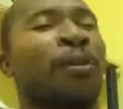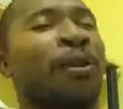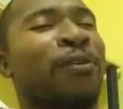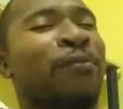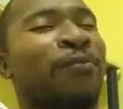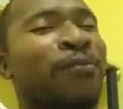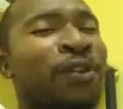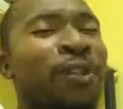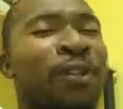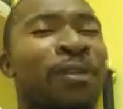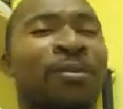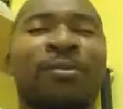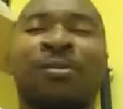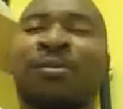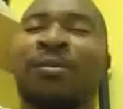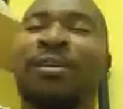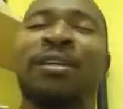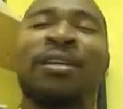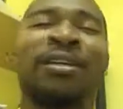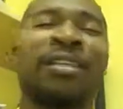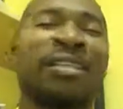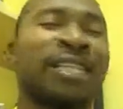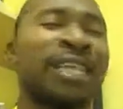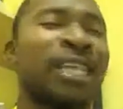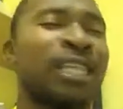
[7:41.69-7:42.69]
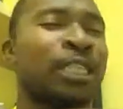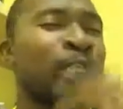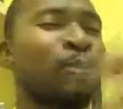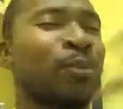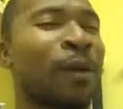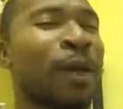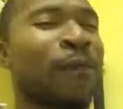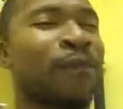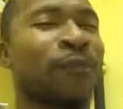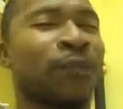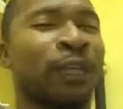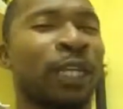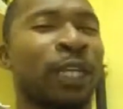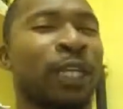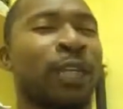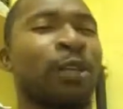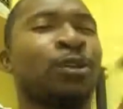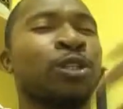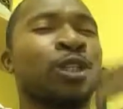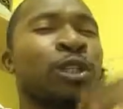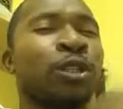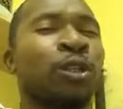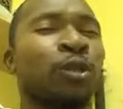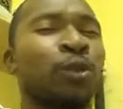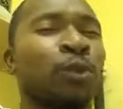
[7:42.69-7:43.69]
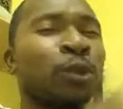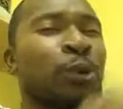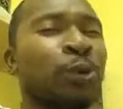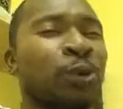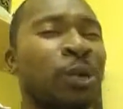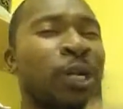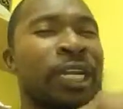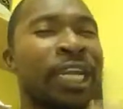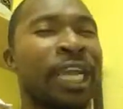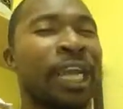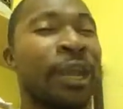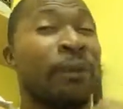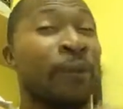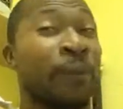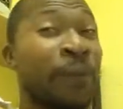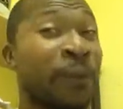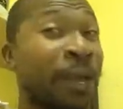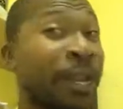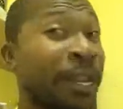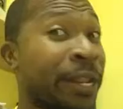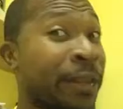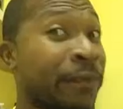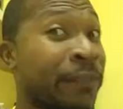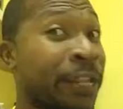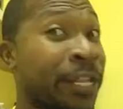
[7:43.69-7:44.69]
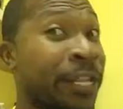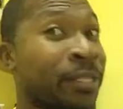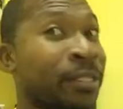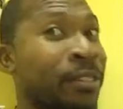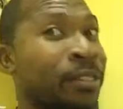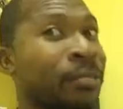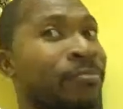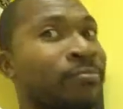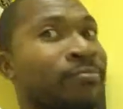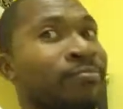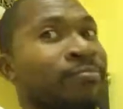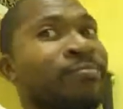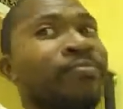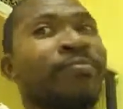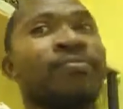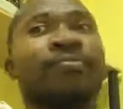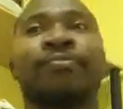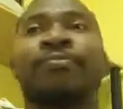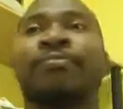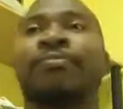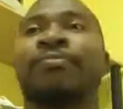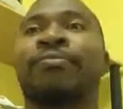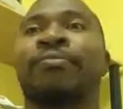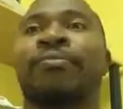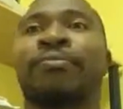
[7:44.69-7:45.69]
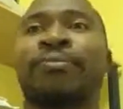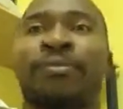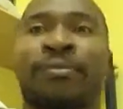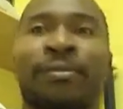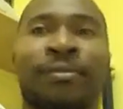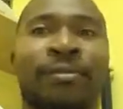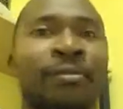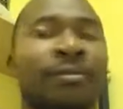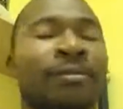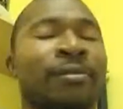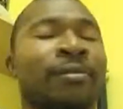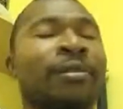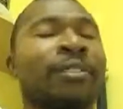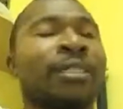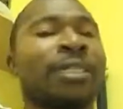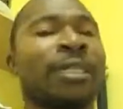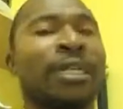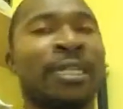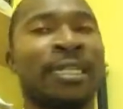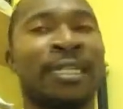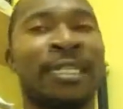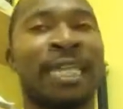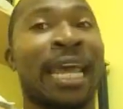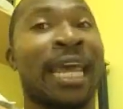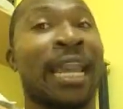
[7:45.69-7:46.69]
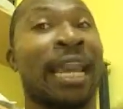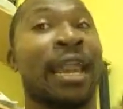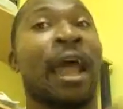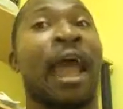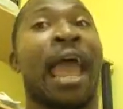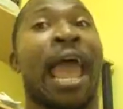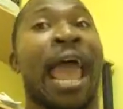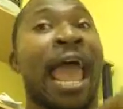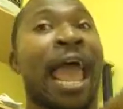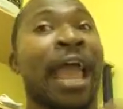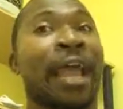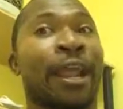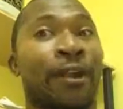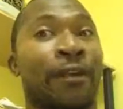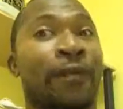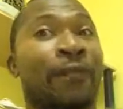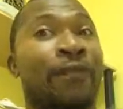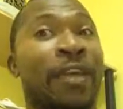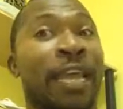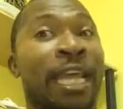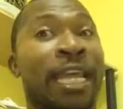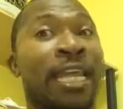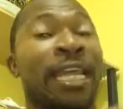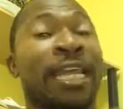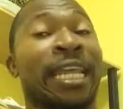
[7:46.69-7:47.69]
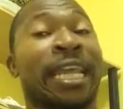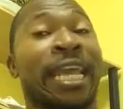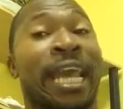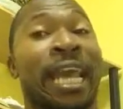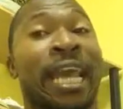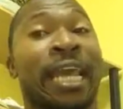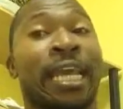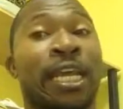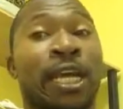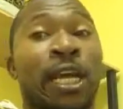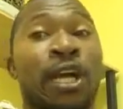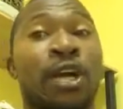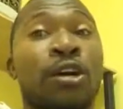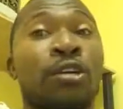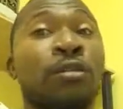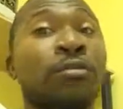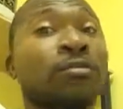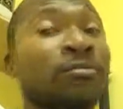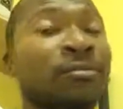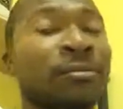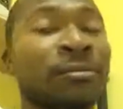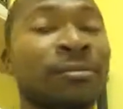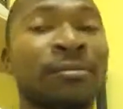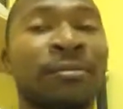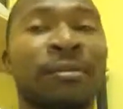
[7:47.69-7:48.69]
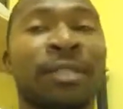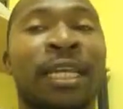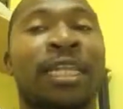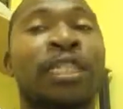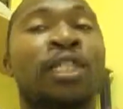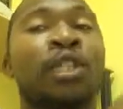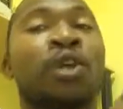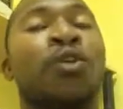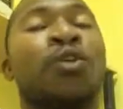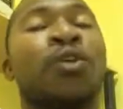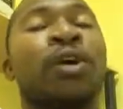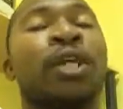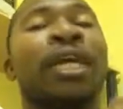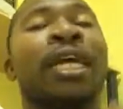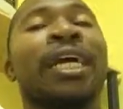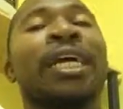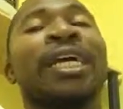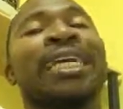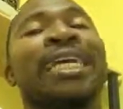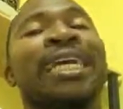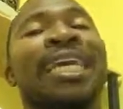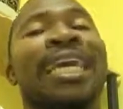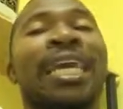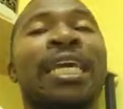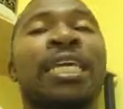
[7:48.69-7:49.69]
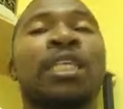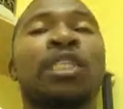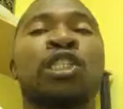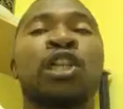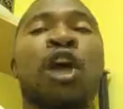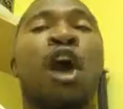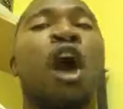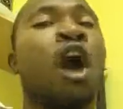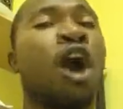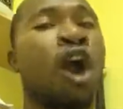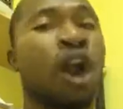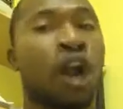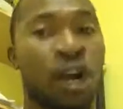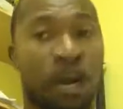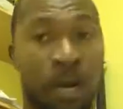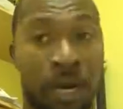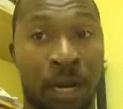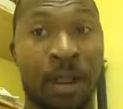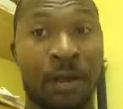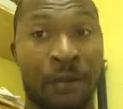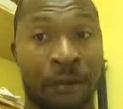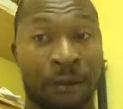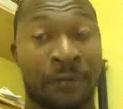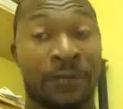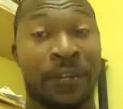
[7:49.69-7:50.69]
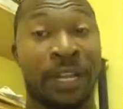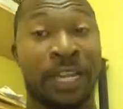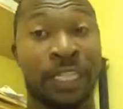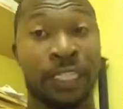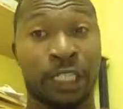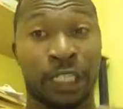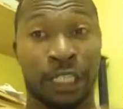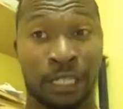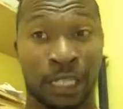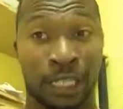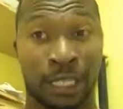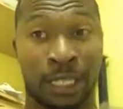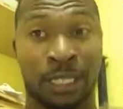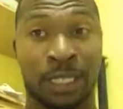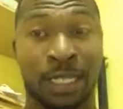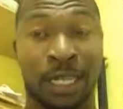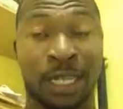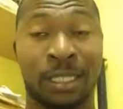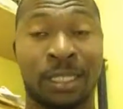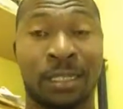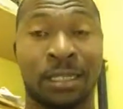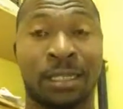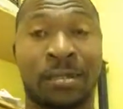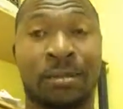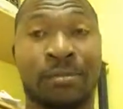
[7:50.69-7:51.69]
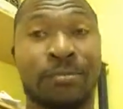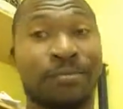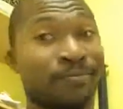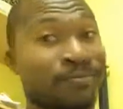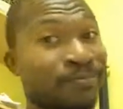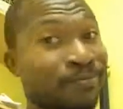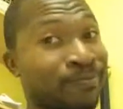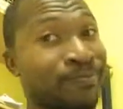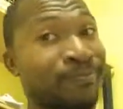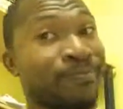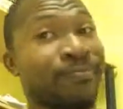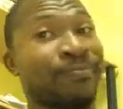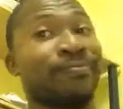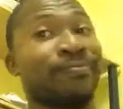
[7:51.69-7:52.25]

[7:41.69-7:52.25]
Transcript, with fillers: pray for them that spitefully use you? Do we want to get rid of this? Mm, that aggravating echo that's going against our fleshly system?